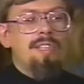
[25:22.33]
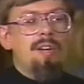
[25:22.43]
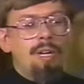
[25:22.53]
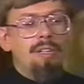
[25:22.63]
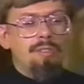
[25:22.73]

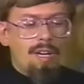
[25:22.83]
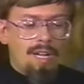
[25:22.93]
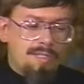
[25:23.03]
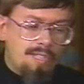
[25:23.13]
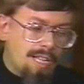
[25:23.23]
that went to
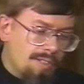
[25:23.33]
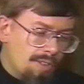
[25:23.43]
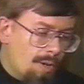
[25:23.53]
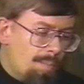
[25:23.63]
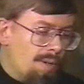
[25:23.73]

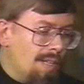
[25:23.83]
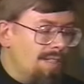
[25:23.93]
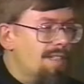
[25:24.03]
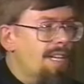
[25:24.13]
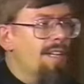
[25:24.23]
Constantinople
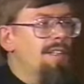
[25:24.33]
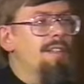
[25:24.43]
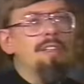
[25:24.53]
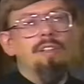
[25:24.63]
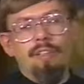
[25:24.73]
and
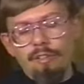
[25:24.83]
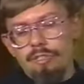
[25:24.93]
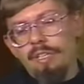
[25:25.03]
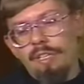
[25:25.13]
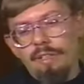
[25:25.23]
attended the
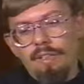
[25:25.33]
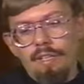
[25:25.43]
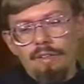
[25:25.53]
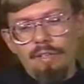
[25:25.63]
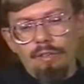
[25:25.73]
liturgy
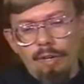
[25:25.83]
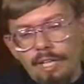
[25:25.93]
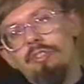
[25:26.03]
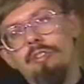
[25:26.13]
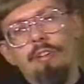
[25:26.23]
in the
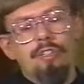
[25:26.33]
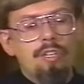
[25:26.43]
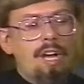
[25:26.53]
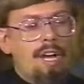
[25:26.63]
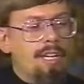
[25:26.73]
great
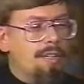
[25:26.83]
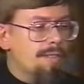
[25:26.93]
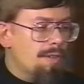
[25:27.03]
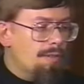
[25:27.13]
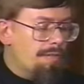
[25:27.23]
church,
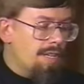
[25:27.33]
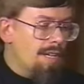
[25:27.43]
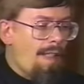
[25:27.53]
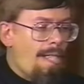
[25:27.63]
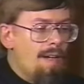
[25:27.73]
Hagia
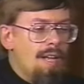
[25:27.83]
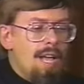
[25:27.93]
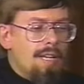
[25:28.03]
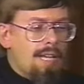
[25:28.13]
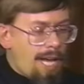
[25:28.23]
Sophia,
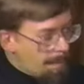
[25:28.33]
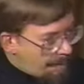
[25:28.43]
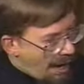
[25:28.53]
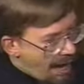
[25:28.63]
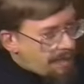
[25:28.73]
came
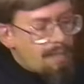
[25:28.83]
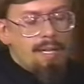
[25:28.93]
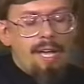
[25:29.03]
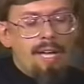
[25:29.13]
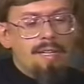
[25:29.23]
back
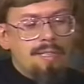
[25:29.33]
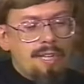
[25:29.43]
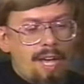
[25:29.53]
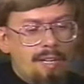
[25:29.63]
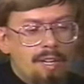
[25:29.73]
and
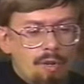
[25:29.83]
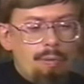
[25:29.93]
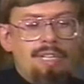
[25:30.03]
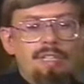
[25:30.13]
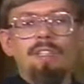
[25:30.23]
said,
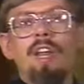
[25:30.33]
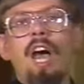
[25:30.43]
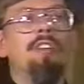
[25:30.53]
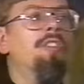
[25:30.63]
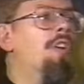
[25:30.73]
"We did
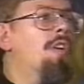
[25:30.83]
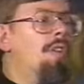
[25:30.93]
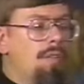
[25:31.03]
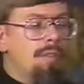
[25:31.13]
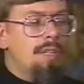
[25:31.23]
not
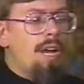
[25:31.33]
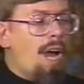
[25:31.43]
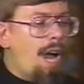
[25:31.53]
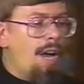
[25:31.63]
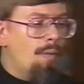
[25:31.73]
know
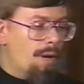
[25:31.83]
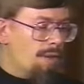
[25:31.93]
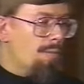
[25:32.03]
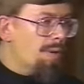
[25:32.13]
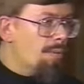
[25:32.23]

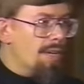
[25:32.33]
whether we were